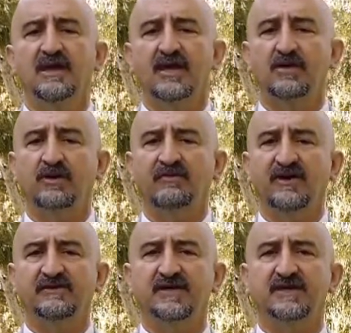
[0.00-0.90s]
a number of
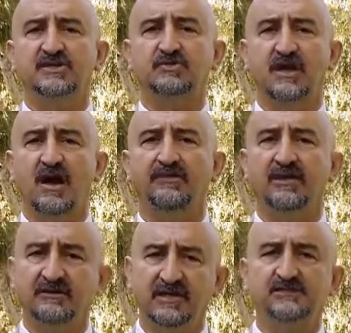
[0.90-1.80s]
ideas
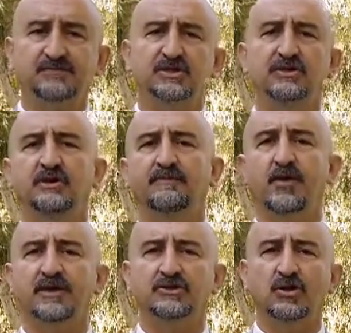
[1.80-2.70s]
regarding this particular
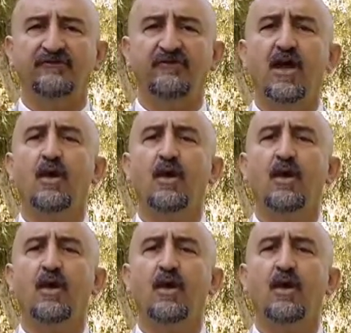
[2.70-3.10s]
point of